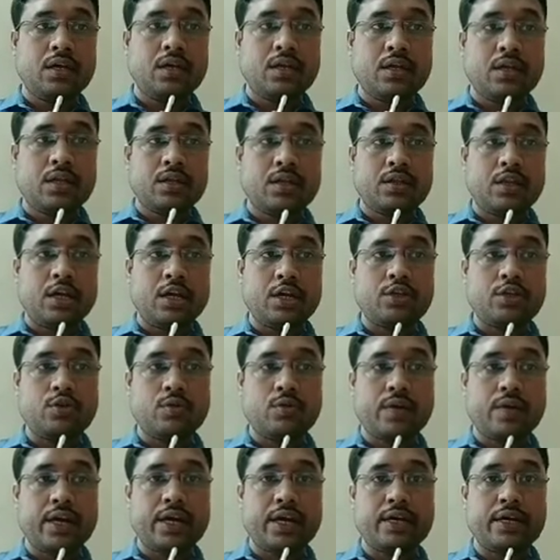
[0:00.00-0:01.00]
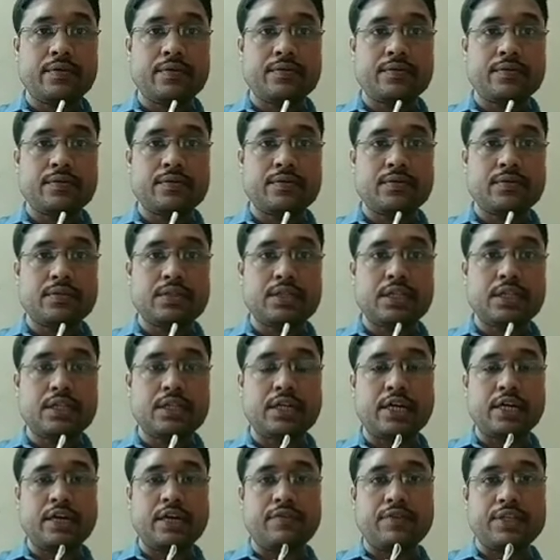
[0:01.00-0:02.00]
Now you can see the
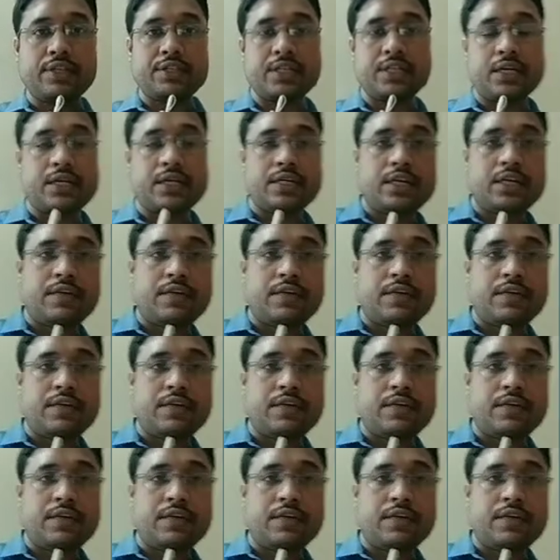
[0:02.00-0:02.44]
division.